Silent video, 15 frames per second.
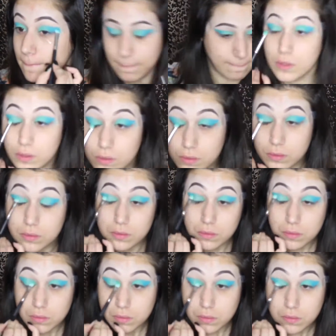And using the
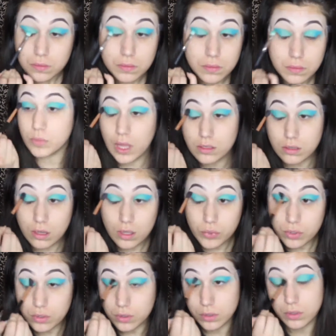same technique, I'm going to
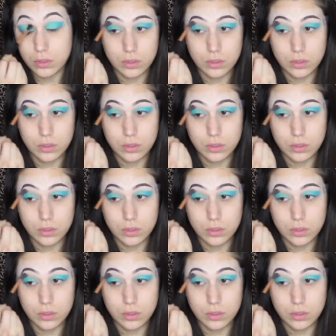just keep